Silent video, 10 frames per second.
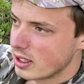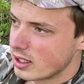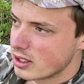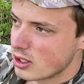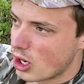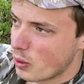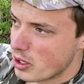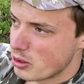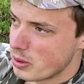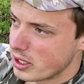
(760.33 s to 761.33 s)
So our wind
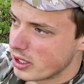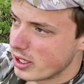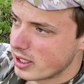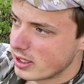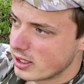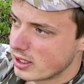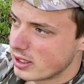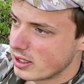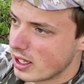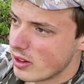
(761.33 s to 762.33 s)
will be good.
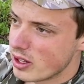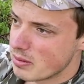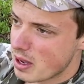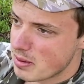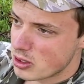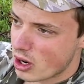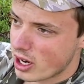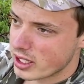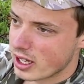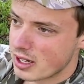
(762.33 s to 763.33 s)
And then maybe trying
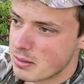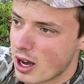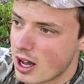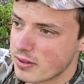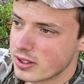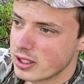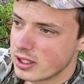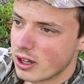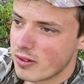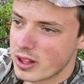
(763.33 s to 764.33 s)
to cut them off
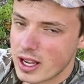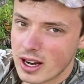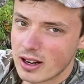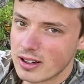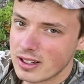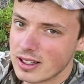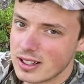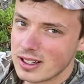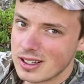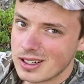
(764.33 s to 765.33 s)
over there.
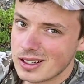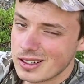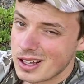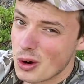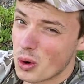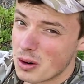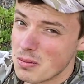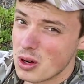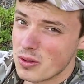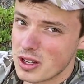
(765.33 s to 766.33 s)
They were
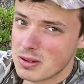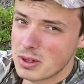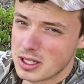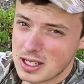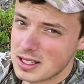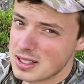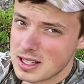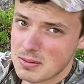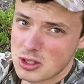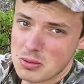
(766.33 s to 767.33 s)
moving, but it didn't
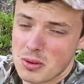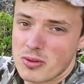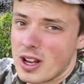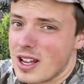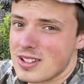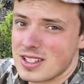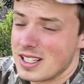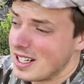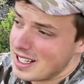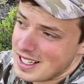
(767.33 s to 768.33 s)
seem super fast.
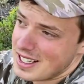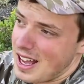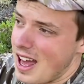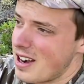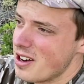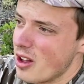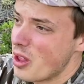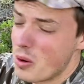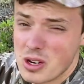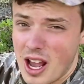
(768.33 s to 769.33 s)
I don't know, they
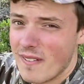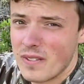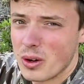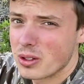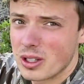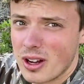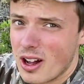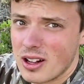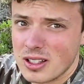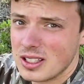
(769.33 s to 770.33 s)
were not vocal at
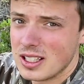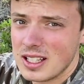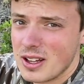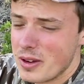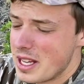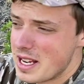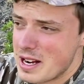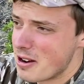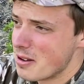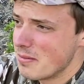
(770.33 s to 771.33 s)
all. We didn't
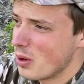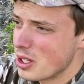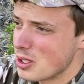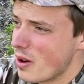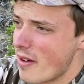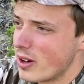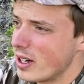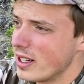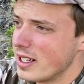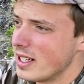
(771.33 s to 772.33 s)
hear them whatsoever.
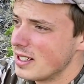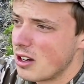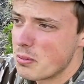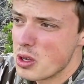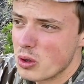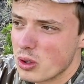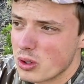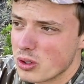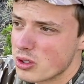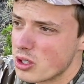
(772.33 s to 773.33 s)
No
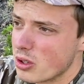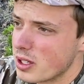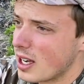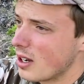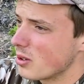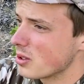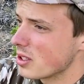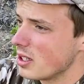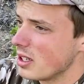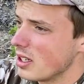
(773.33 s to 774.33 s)
bugles, no cows,
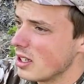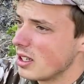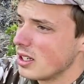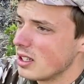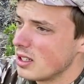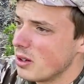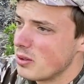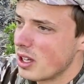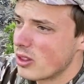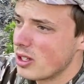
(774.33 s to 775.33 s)
no
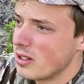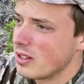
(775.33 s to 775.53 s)
nothing.